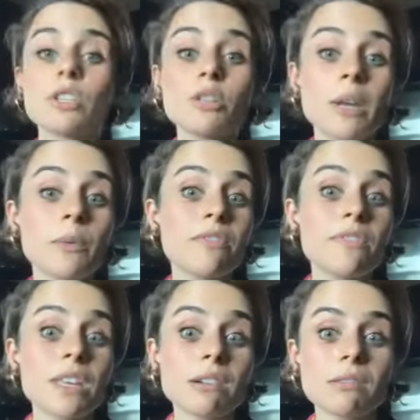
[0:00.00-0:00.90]
made with
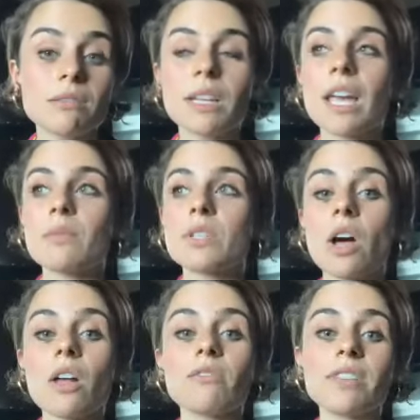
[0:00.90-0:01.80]
veal, and it was
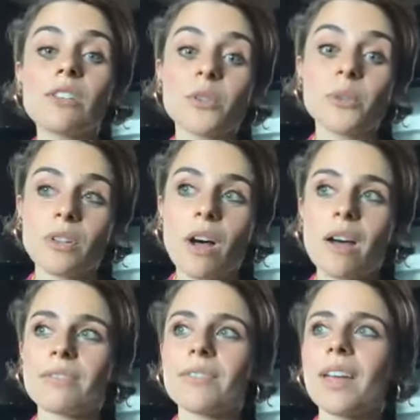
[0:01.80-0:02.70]
called Veal
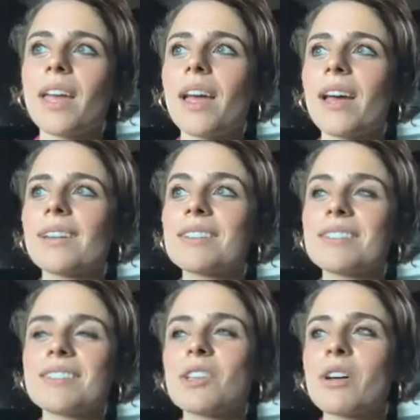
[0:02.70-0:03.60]
Orloff, and
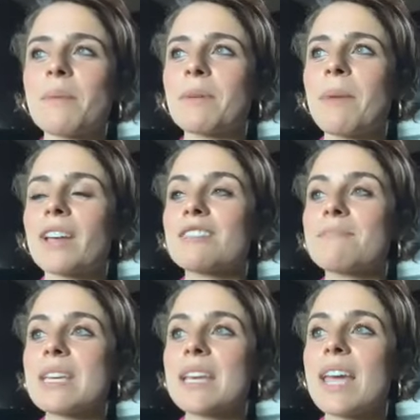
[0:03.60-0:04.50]
it's all coming back to
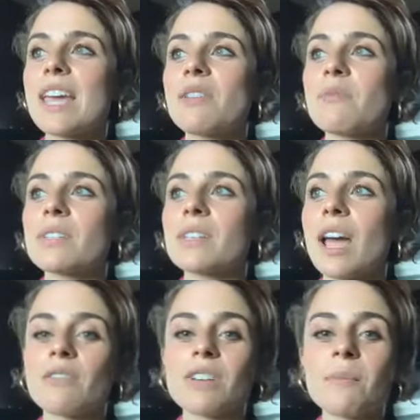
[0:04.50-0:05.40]
me. And it was
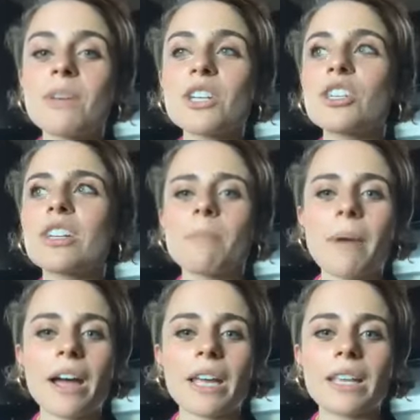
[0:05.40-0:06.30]
kind of commissioned
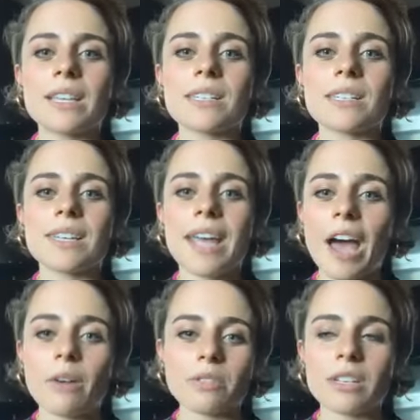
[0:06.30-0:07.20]
by this
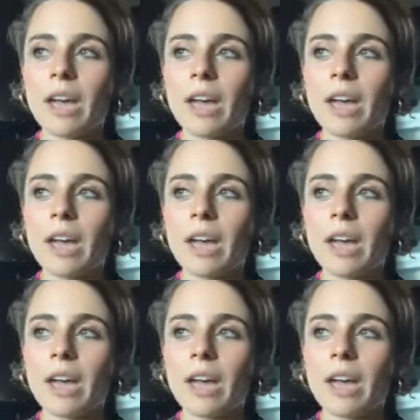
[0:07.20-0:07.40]
Count